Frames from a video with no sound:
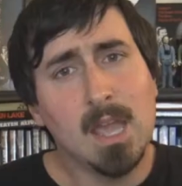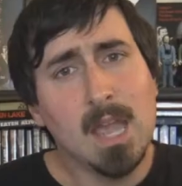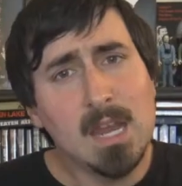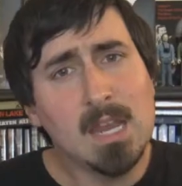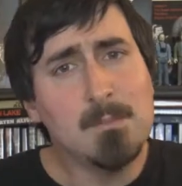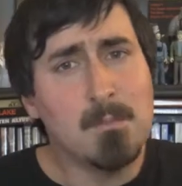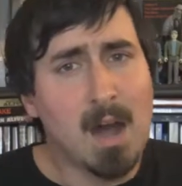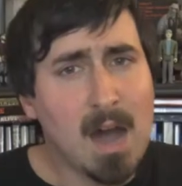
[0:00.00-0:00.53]

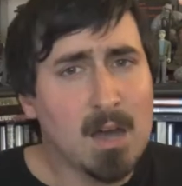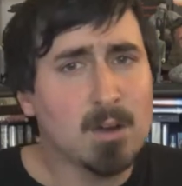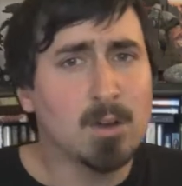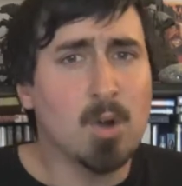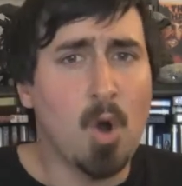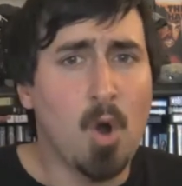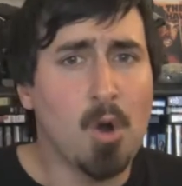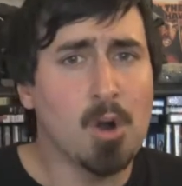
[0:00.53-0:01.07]
Any modern
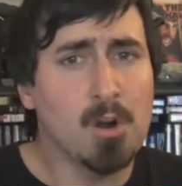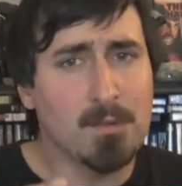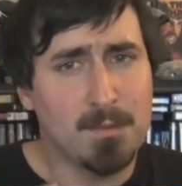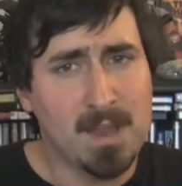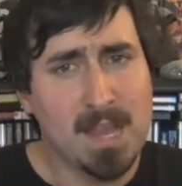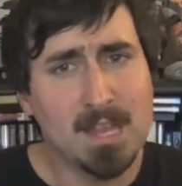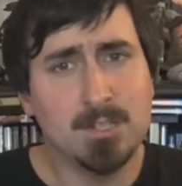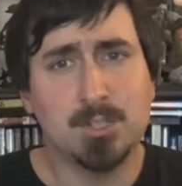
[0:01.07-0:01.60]
horror
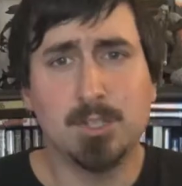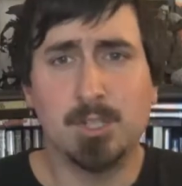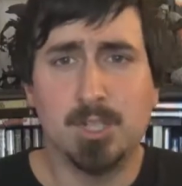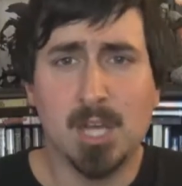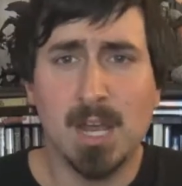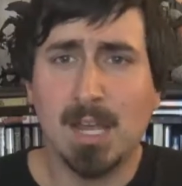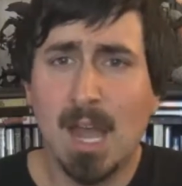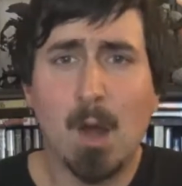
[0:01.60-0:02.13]
fan should
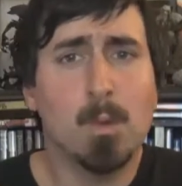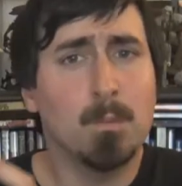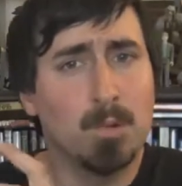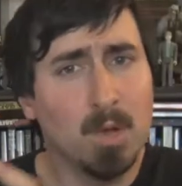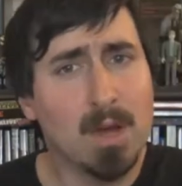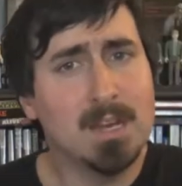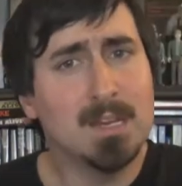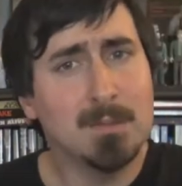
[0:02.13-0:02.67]
check out
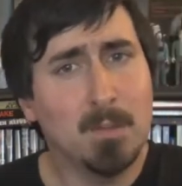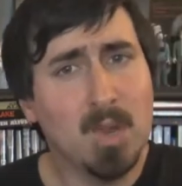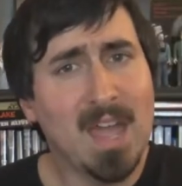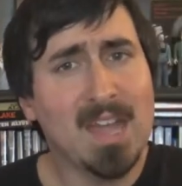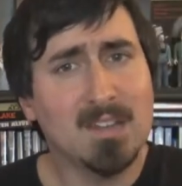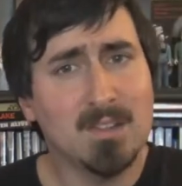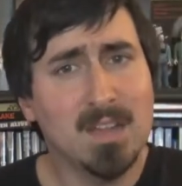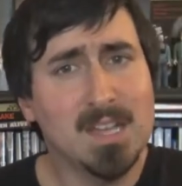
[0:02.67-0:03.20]
Blood and
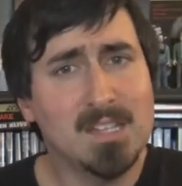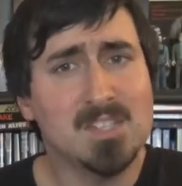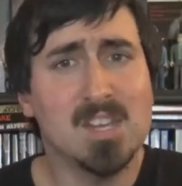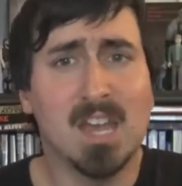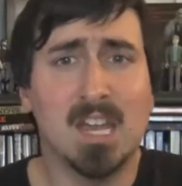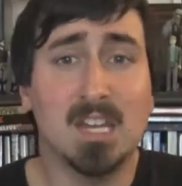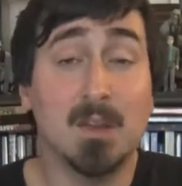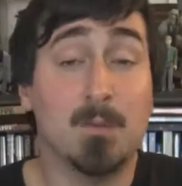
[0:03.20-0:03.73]
Black Lace,
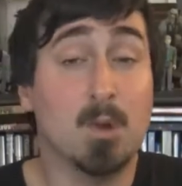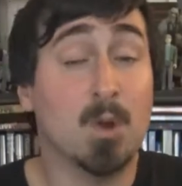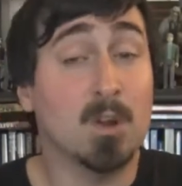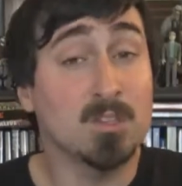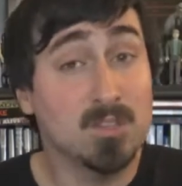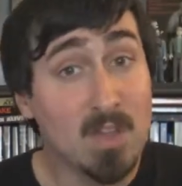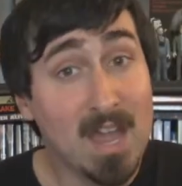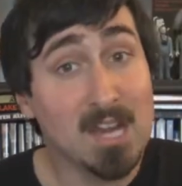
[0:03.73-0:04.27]
and if you're a
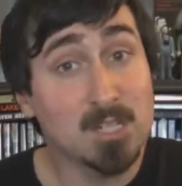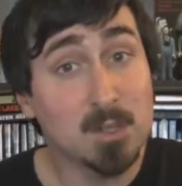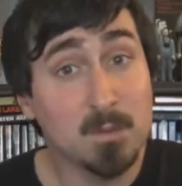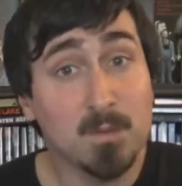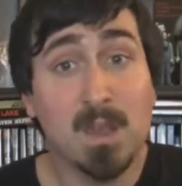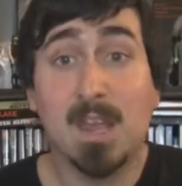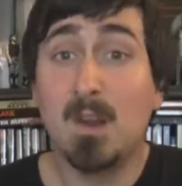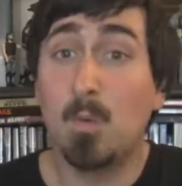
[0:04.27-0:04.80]
slasher
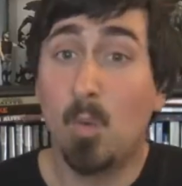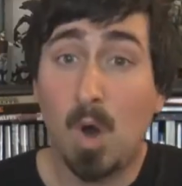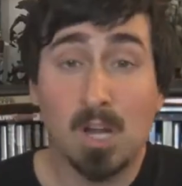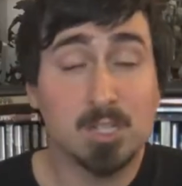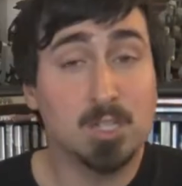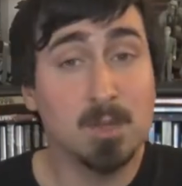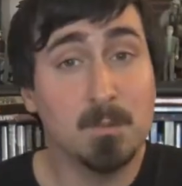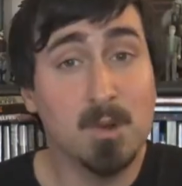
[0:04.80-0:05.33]
fan,
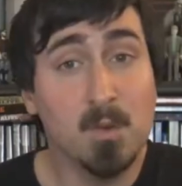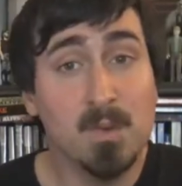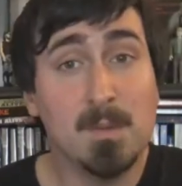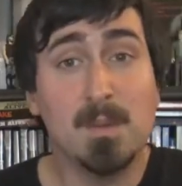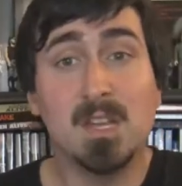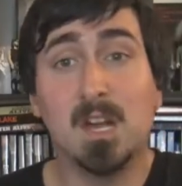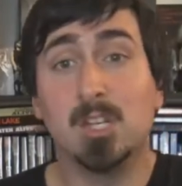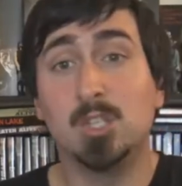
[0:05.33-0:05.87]
watch the movie
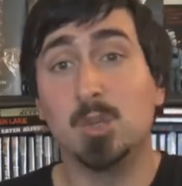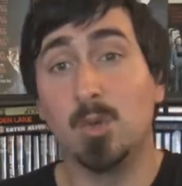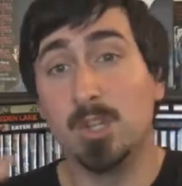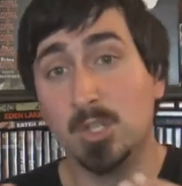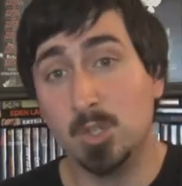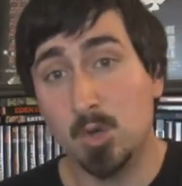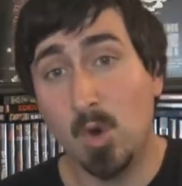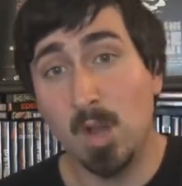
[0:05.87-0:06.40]
because you'll
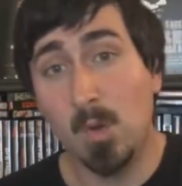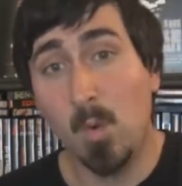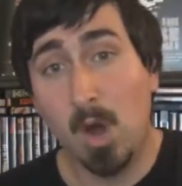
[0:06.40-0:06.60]
enjoy